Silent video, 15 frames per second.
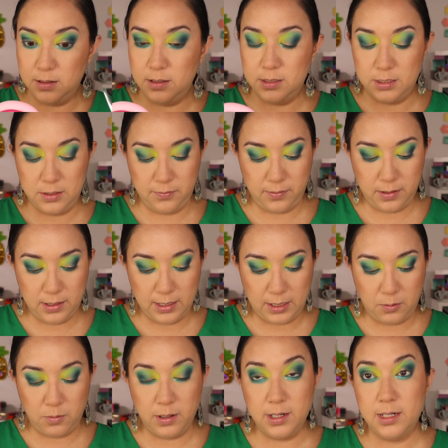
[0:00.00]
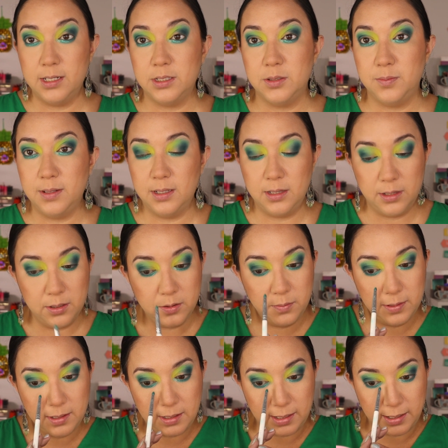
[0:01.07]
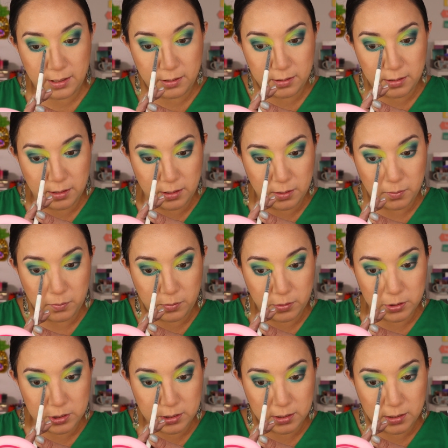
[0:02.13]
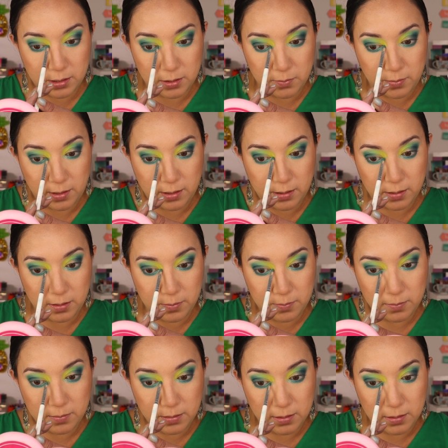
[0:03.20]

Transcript: I just felt like I wanted it to be a little bit lighter in the inner portion on the bottom.